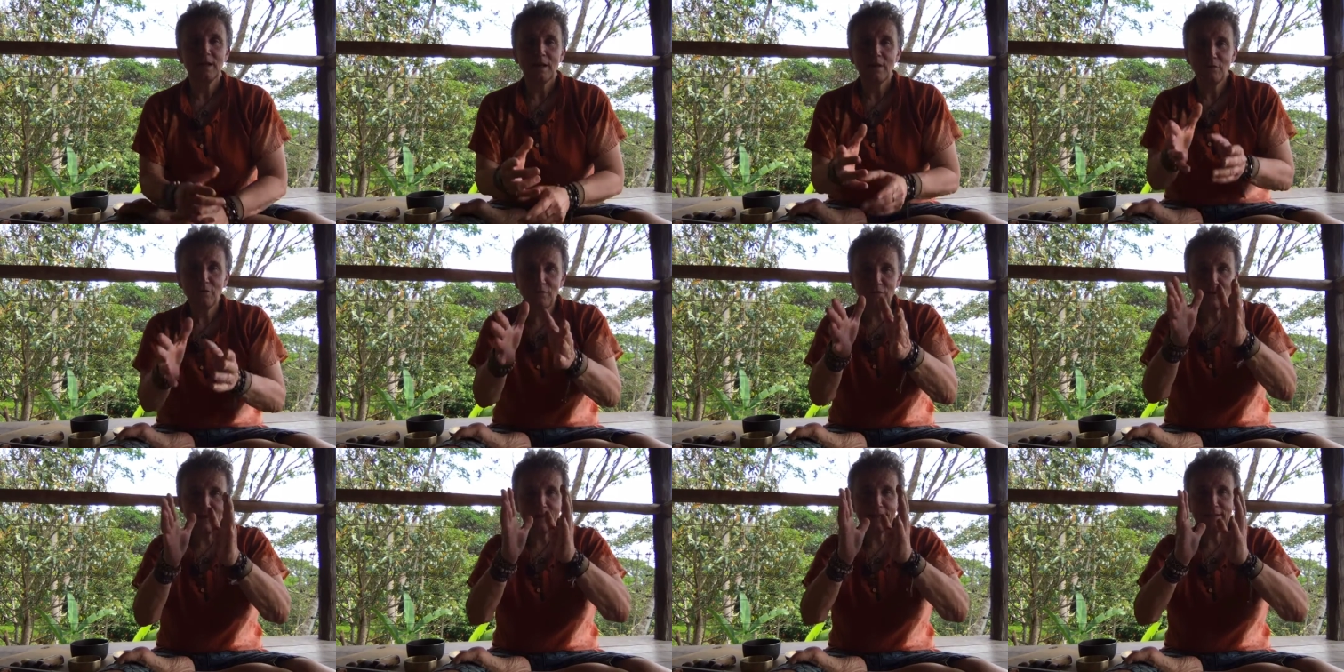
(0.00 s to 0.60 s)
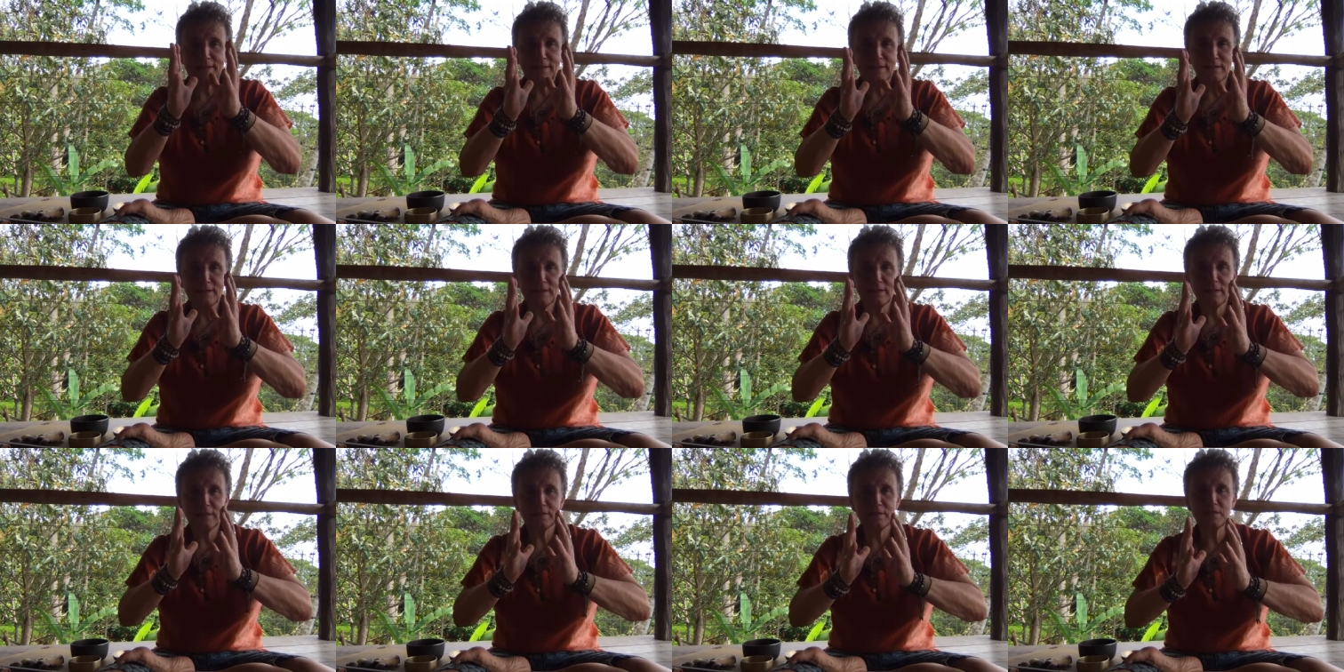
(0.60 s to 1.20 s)
finding
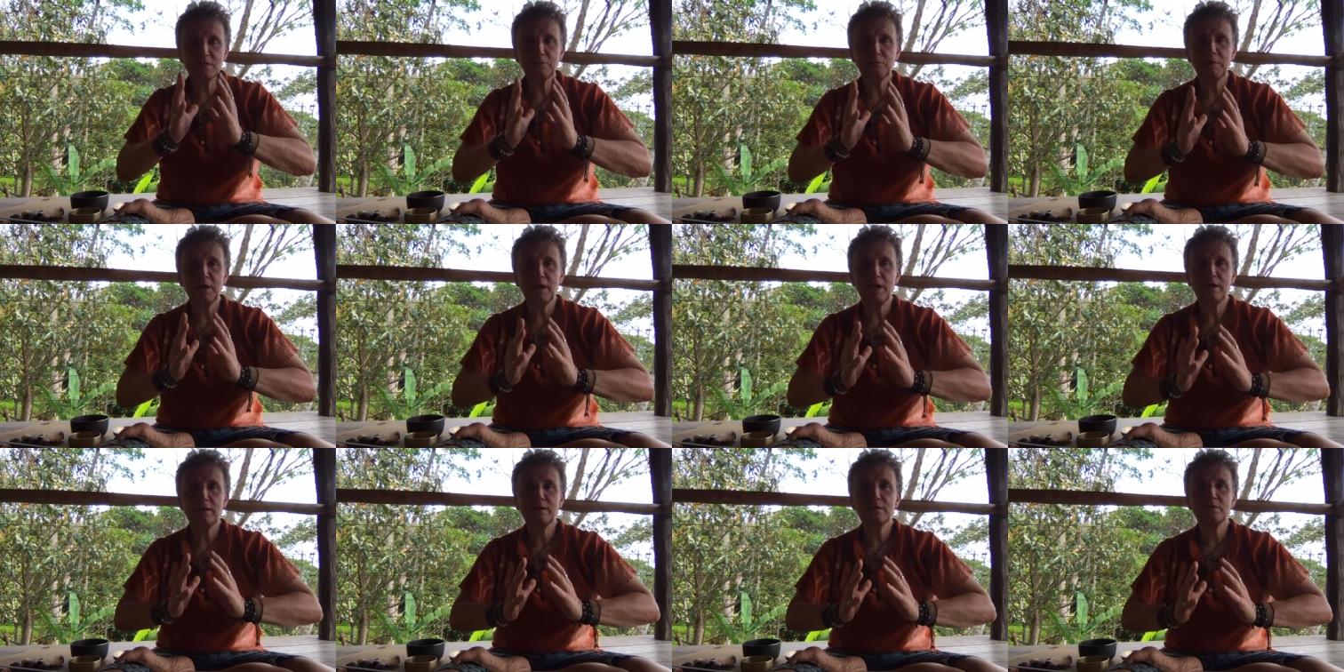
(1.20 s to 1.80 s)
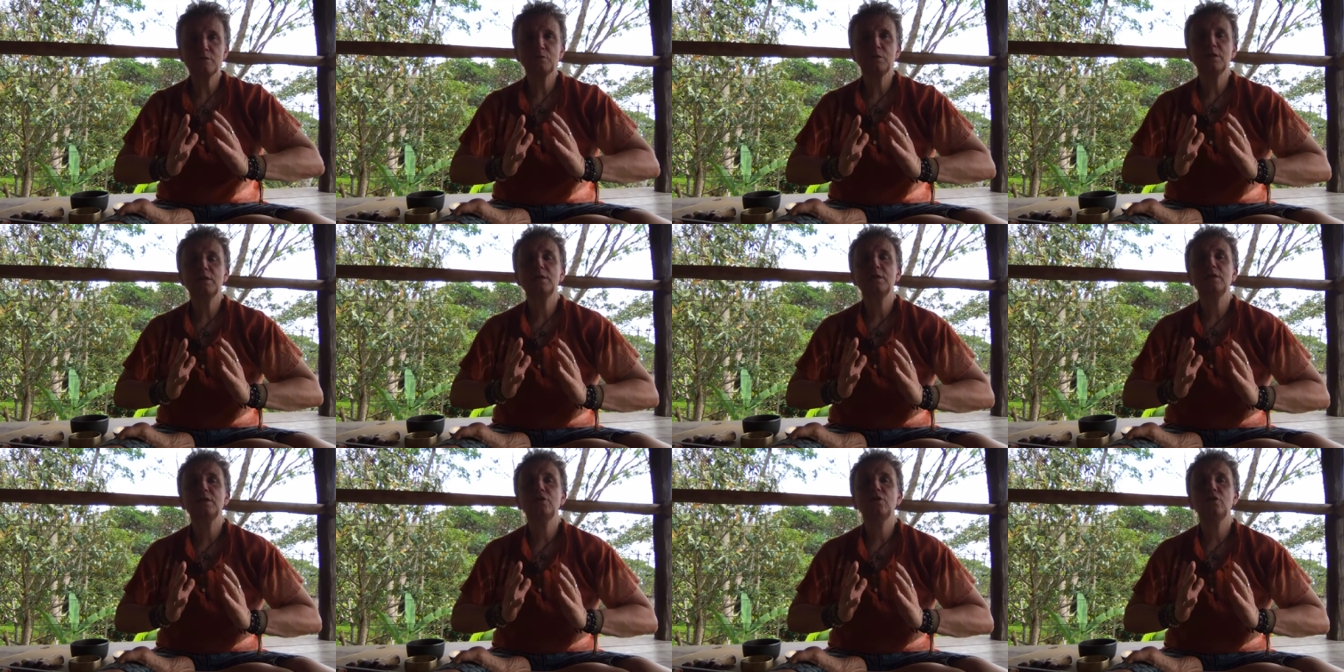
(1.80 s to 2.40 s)
that space
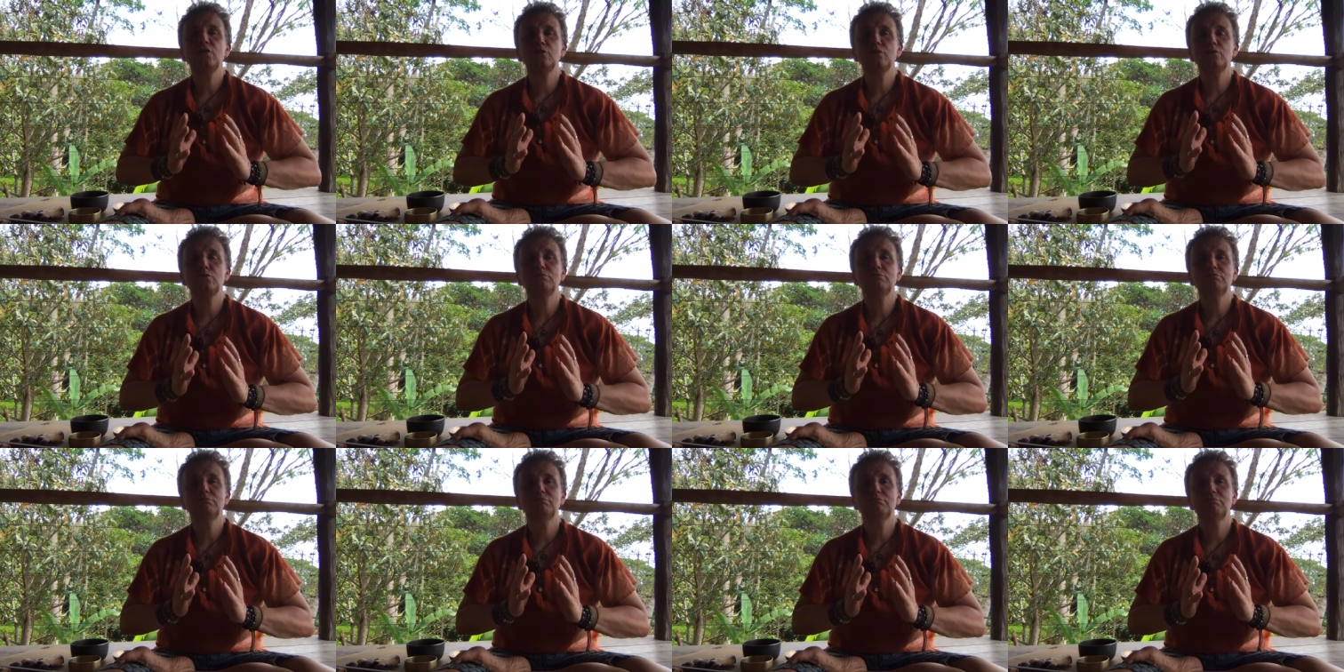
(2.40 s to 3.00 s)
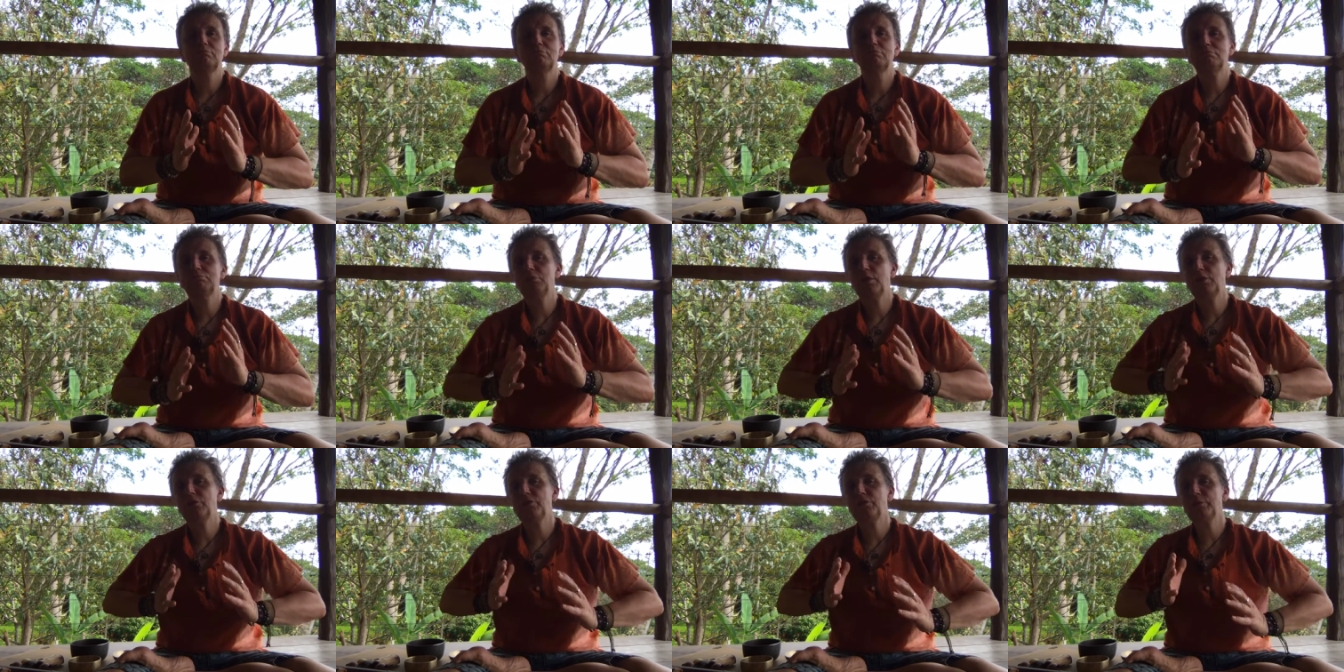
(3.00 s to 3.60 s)
within you,
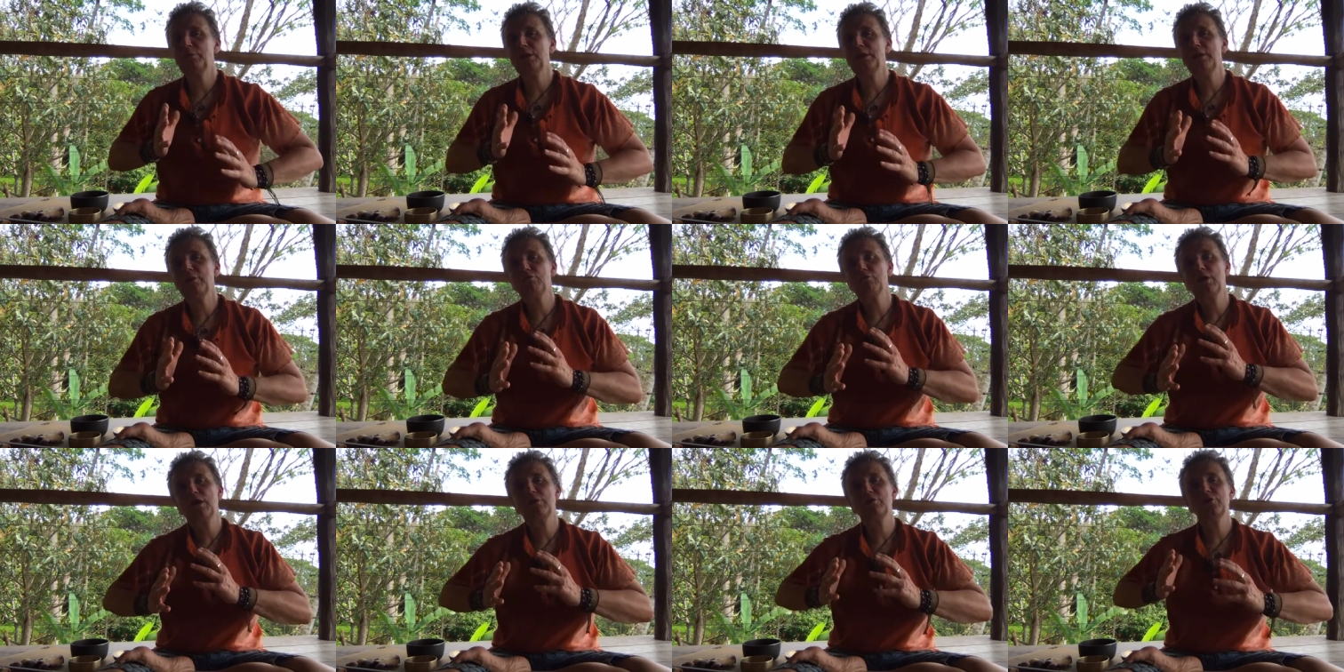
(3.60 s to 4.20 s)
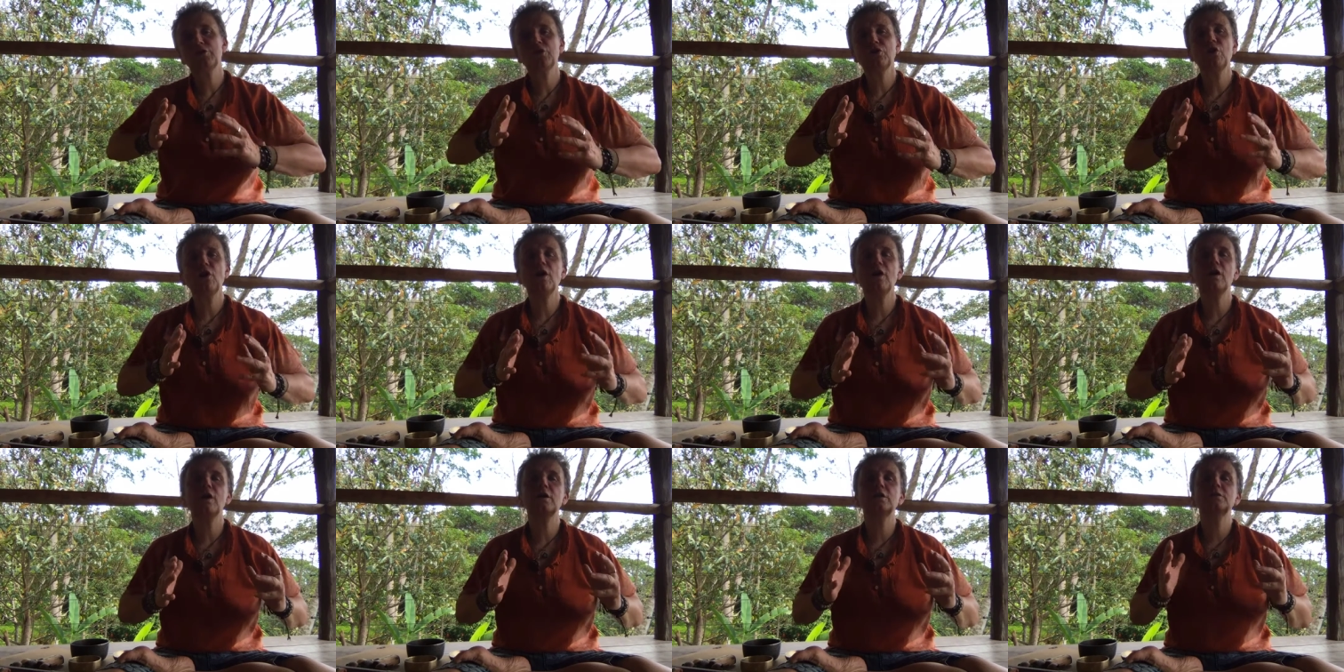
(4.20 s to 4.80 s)
possibly around your
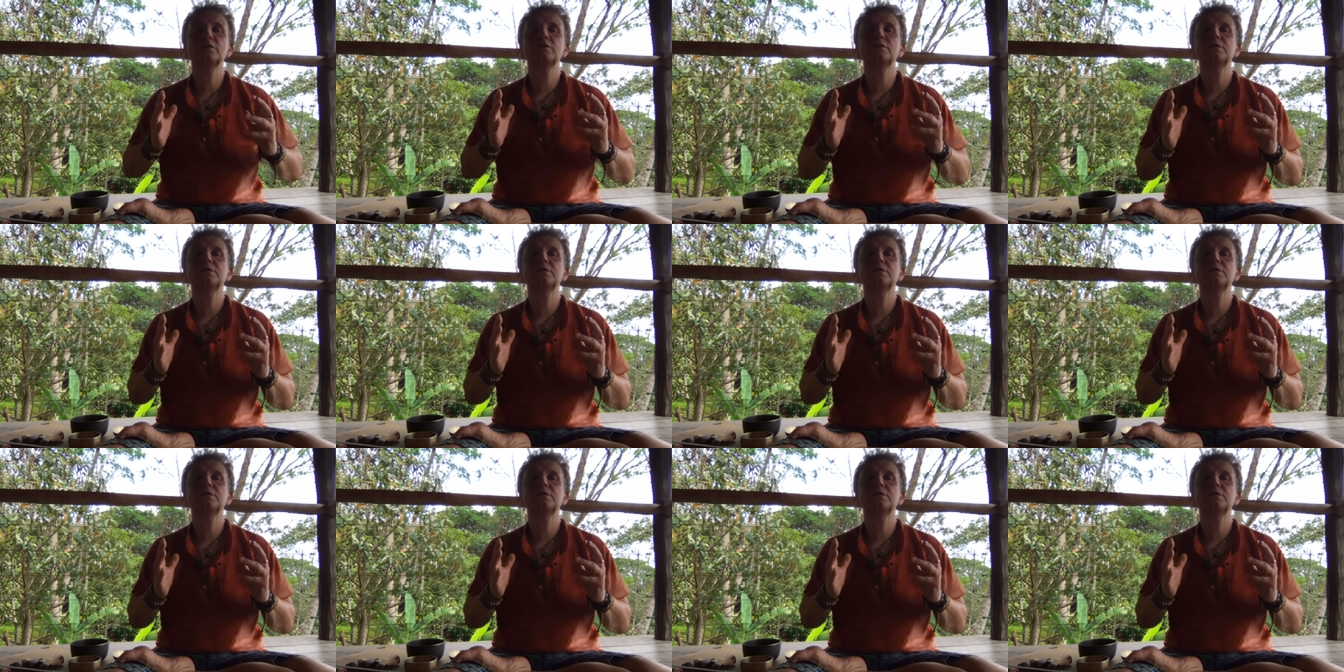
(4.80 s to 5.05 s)
heart,